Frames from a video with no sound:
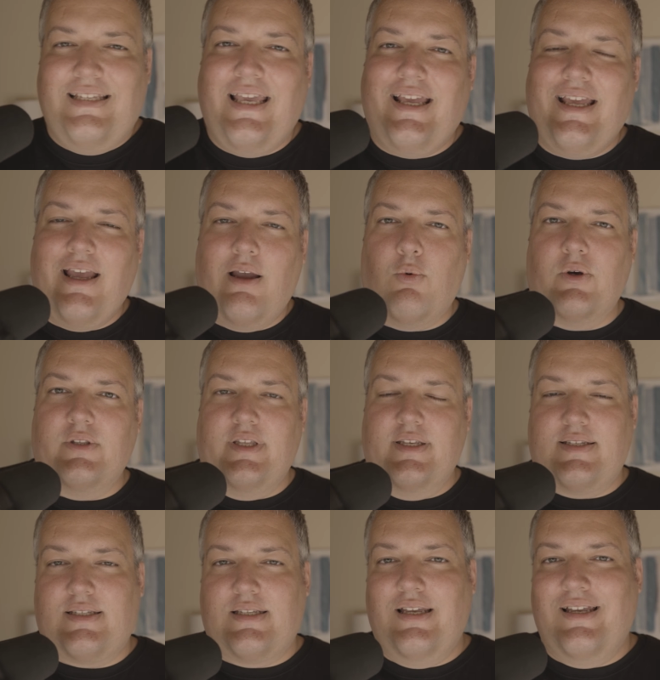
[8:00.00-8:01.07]
hear what
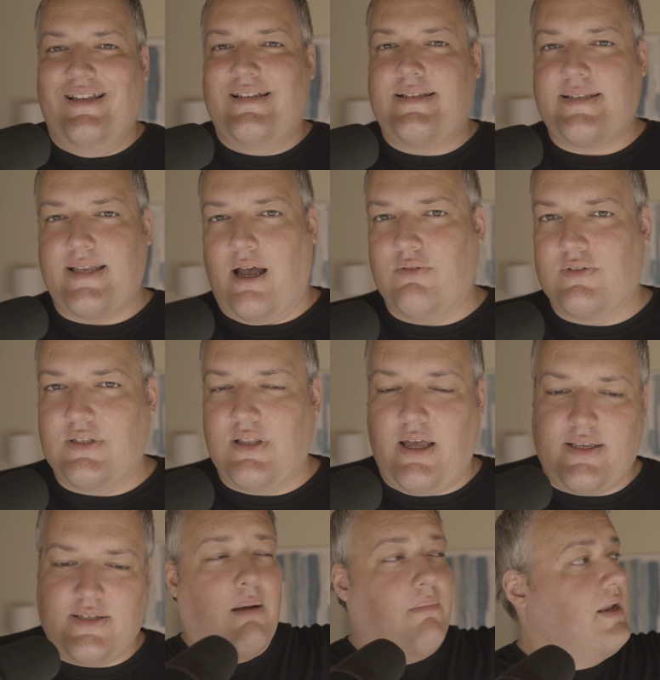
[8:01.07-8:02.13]
this sounds
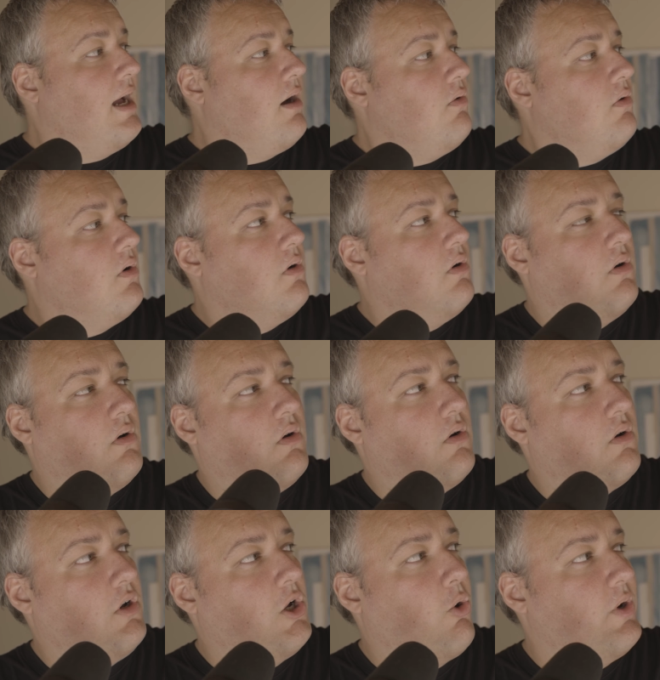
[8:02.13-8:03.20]
like. I'm now
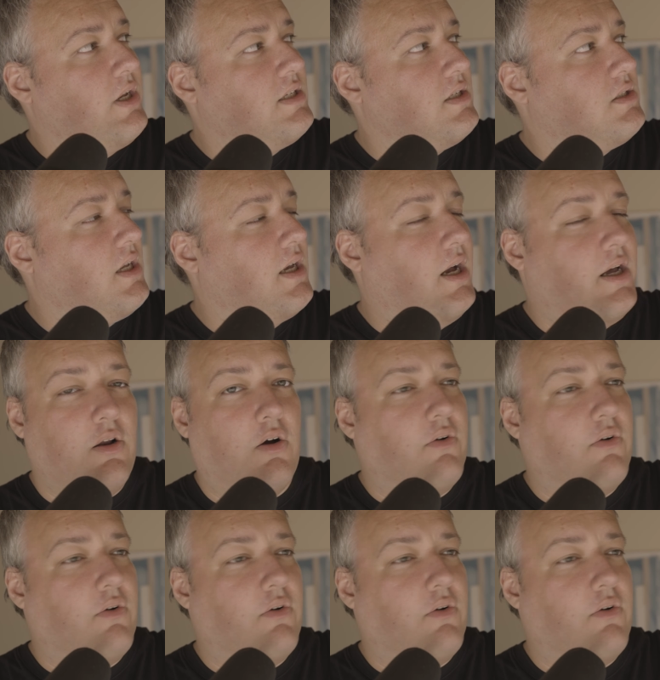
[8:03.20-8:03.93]
going to turn